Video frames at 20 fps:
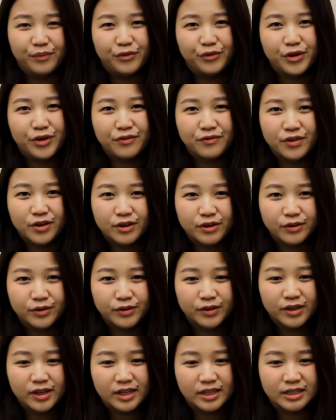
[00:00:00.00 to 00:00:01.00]

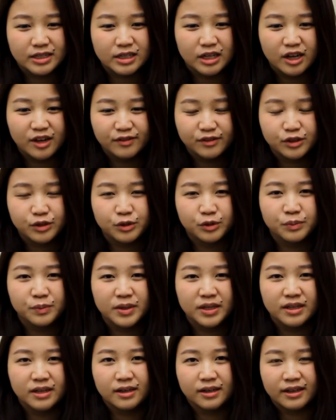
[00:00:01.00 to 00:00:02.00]
revealed his love to
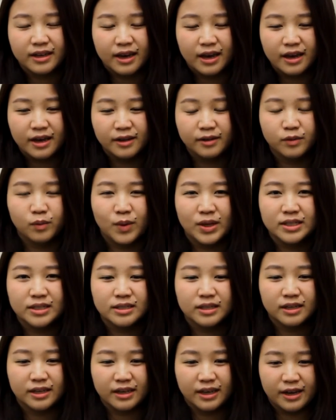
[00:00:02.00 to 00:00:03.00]
me again, once
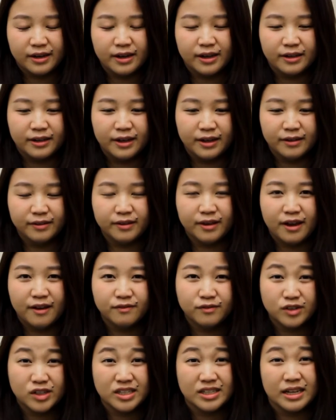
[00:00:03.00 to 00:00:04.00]
again, and then
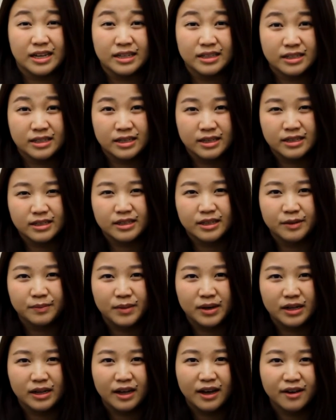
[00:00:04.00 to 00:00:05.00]
emphasized it in
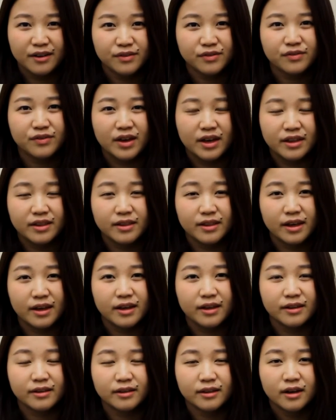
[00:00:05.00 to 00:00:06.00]
my life. And
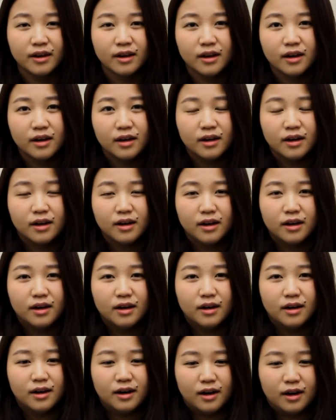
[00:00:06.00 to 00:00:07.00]
then
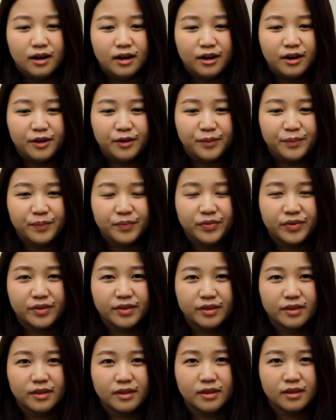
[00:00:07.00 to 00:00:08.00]
um,
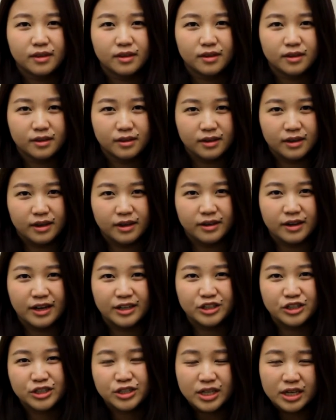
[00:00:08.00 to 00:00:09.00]
and I
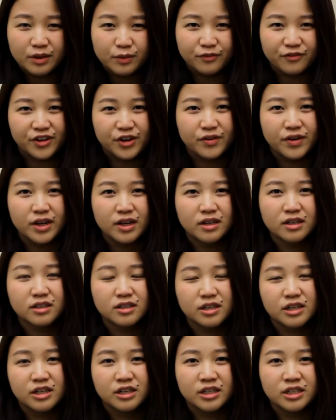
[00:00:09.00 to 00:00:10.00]
just very
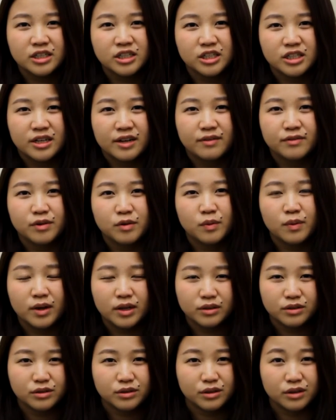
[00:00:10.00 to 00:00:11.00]
encourage
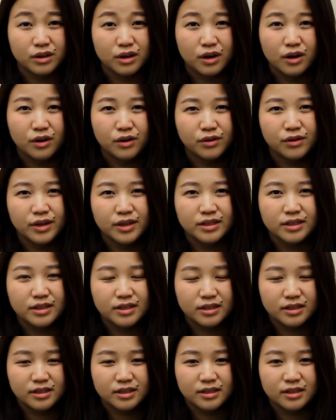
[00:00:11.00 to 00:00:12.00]
everyone to go.
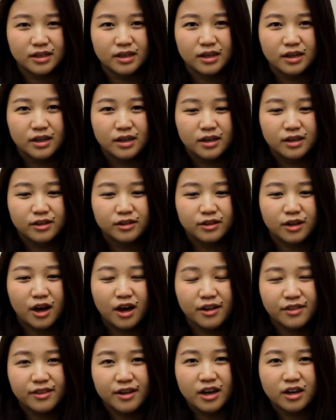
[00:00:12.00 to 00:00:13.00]
It's
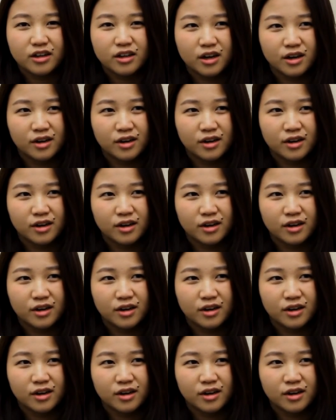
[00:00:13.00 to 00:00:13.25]
not that